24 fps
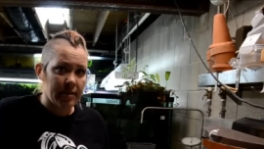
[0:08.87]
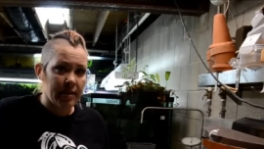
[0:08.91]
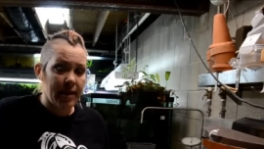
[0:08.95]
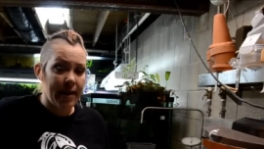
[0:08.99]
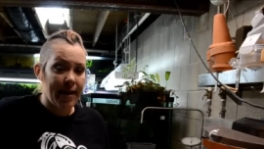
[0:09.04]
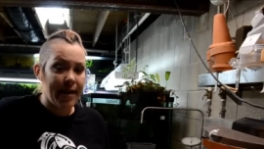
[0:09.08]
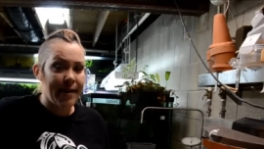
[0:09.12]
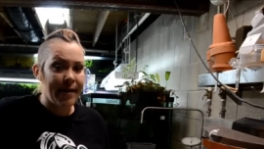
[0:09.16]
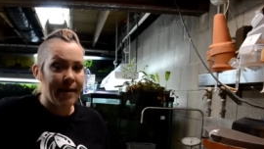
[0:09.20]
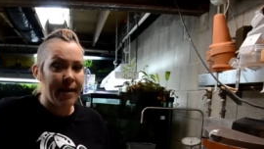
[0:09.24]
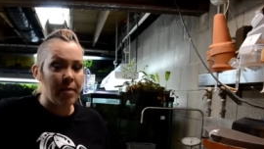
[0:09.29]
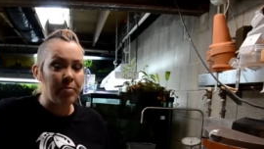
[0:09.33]

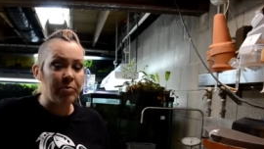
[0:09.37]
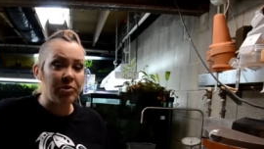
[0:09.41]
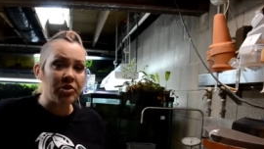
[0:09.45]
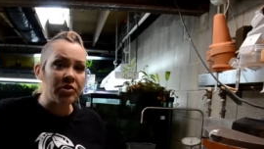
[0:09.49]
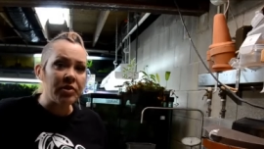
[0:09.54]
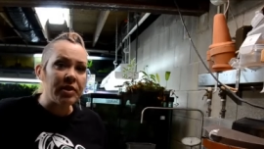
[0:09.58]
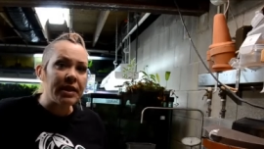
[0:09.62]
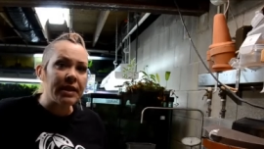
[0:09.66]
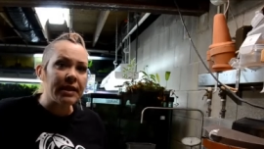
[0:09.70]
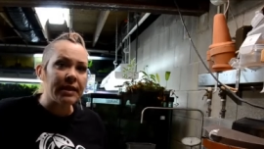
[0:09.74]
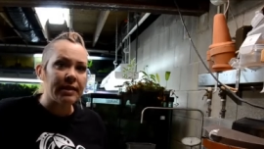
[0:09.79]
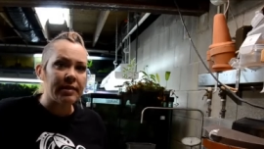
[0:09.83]
And I'm
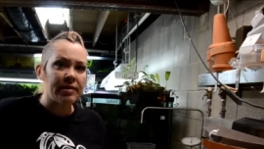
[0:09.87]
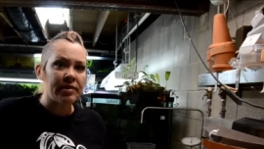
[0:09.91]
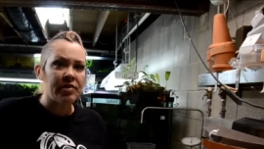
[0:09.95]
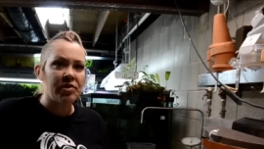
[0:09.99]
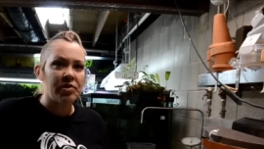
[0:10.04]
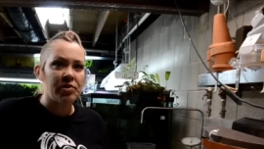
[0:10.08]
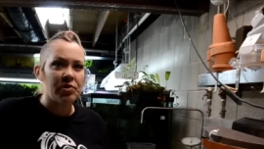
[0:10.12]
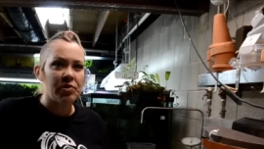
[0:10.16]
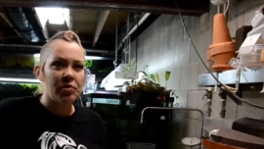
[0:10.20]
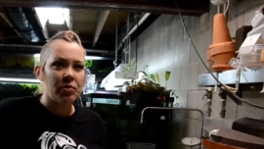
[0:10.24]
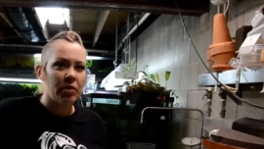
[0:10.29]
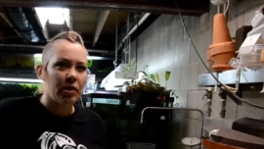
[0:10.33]
doing this
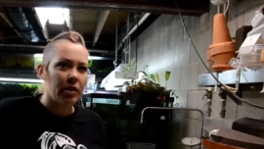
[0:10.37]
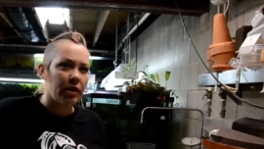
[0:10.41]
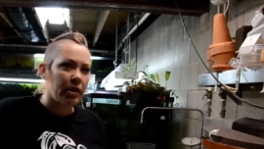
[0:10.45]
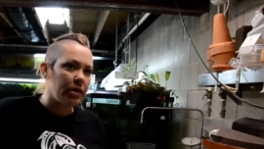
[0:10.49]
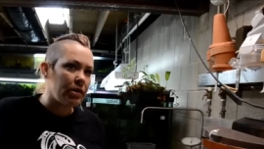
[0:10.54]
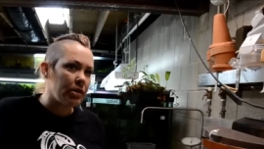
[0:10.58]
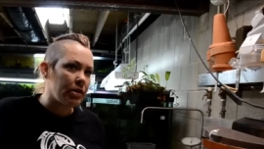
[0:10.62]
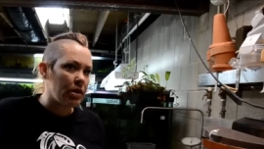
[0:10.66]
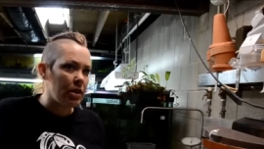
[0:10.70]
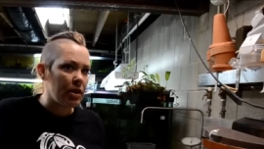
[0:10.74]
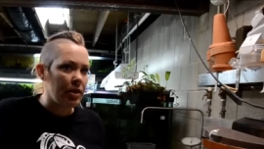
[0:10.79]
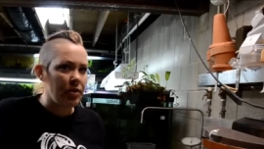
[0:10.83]
to sort of
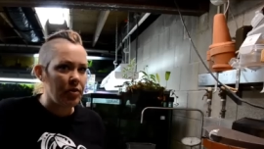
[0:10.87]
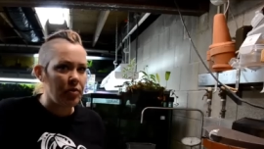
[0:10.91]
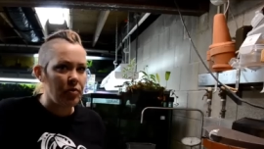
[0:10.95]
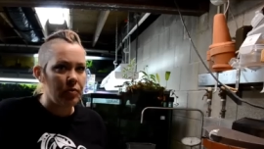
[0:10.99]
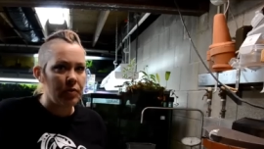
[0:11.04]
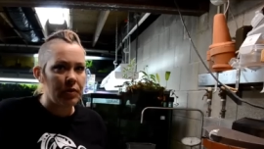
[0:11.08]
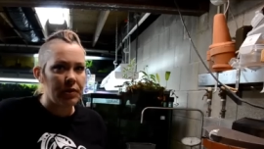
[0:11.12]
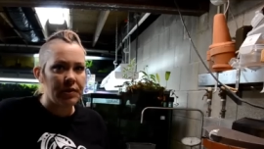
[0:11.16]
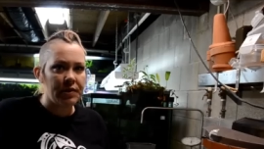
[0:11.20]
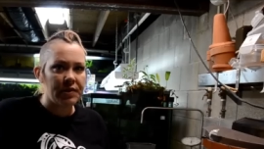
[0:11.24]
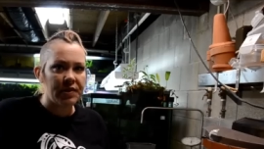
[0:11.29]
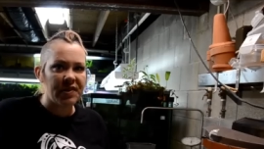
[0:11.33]
continue
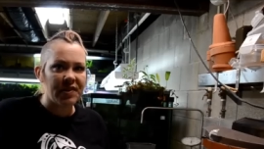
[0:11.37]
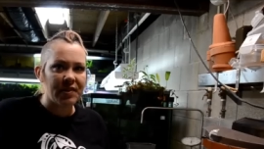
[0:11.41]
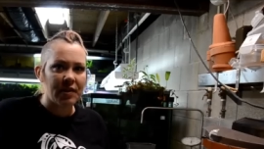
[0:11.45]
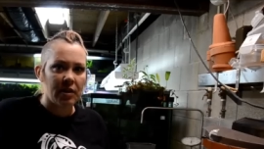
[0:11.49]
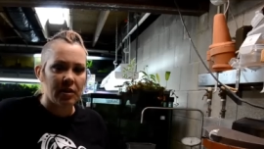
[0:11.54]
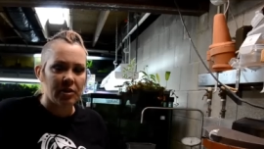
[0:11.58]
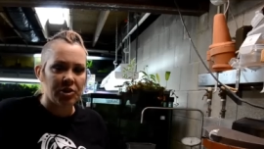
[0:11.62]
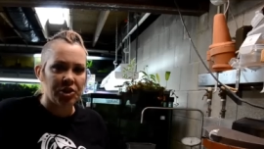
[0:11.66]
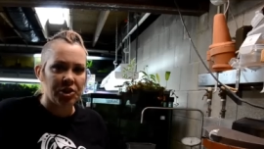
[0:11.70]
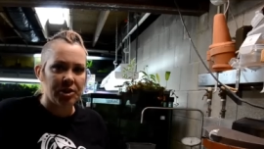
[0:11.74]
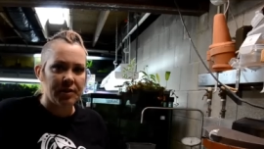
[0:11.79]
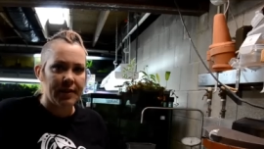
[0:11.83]
the
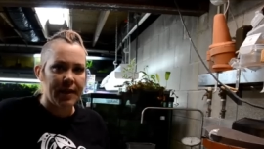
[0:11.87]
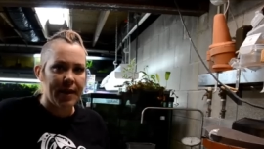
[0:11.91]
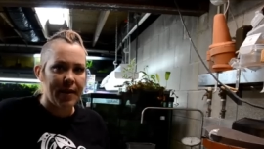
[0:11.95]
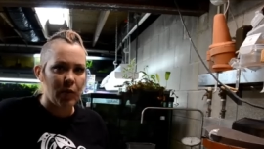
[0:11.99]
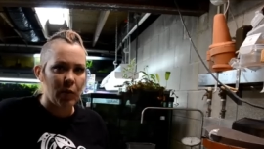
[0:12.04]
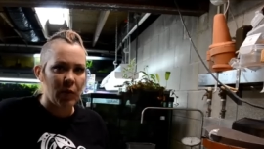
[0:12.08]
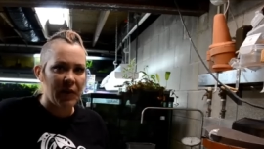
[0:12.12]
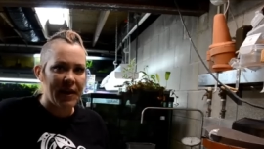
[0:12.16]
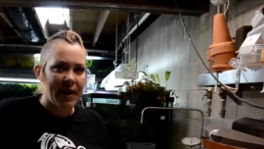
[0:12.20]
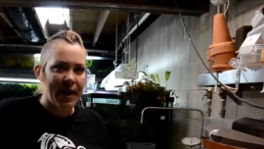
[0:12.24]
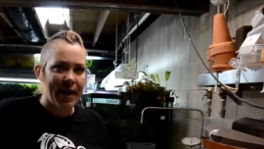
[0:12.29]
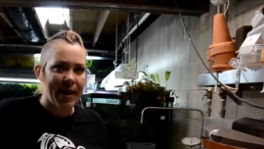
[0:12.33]
discussion that
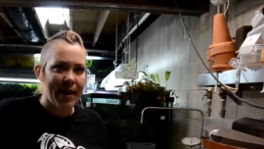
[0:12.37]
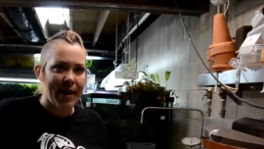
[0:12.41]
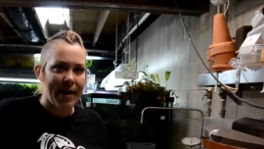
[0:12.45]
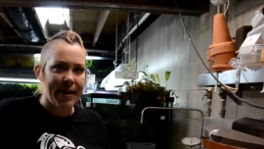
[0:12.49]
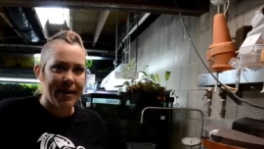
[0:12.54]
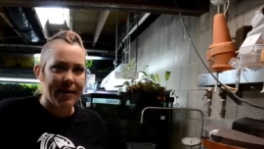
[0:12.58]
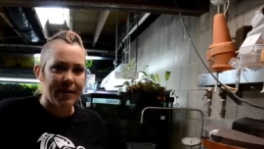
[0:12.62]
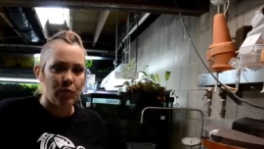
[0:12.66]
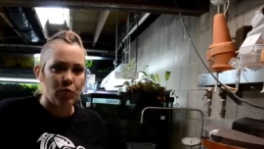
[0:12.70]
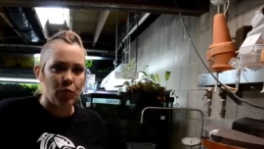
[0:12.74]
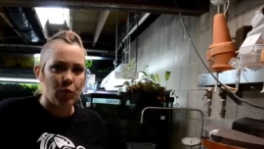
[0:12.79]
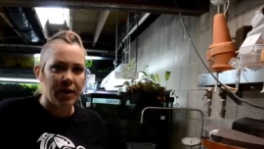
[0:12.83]
we
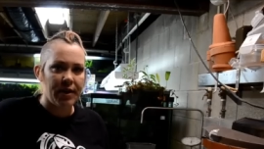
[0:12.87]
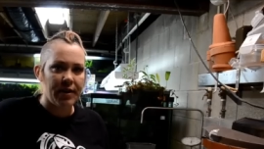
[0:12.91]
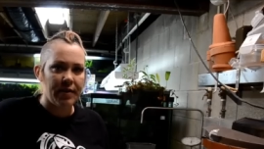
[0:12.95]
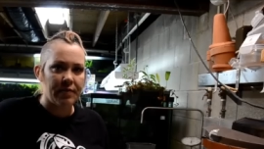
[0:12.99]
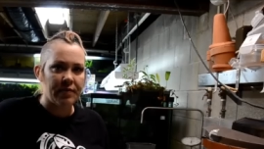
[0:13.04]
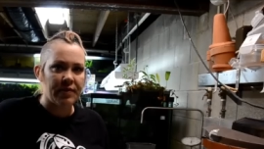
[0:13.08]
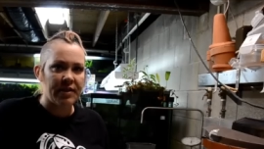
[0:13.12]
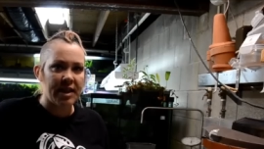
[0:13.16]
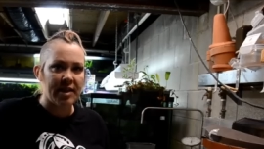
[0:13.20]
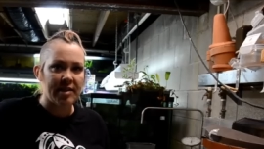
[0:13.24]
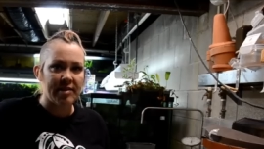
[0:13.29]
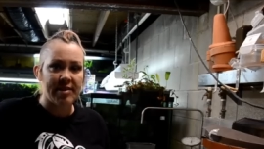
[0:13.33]
had with
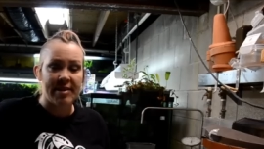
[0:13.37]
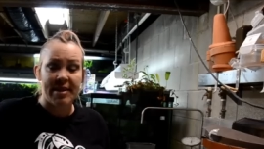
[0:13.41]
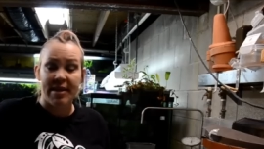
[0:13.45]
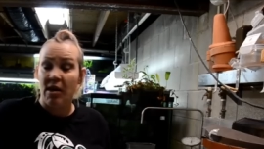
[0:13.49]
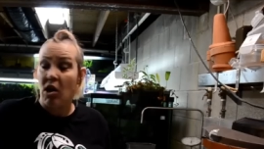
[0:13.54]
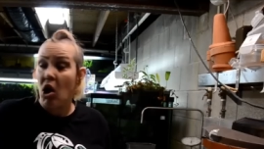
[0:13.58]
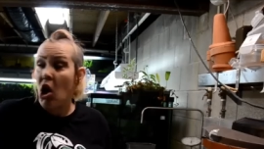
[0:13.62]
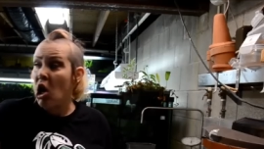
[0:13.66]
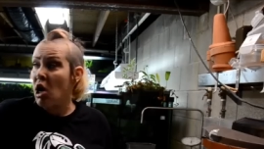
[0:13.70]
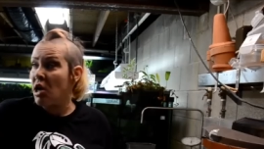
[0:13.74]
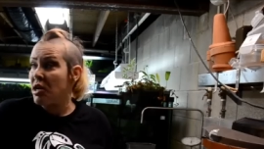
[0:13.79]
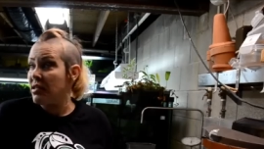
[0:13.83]
testing
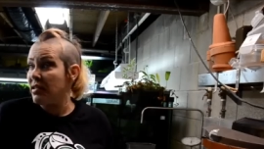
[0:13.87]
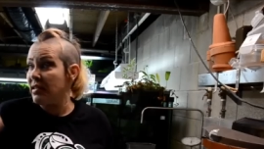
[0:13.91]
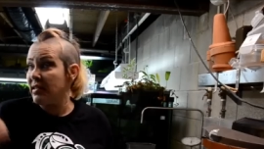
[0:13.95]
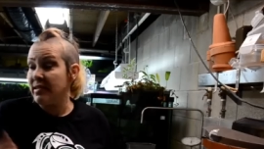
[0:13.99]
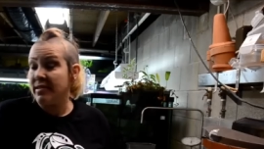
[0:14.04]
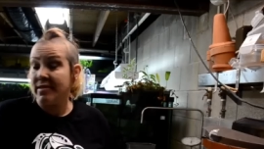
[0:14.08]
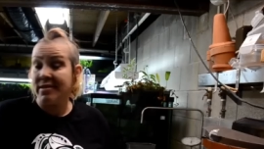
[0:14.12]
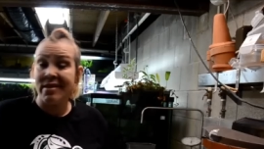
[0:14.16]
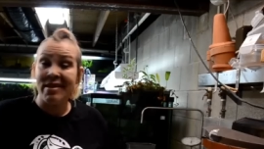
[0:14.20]
hardness,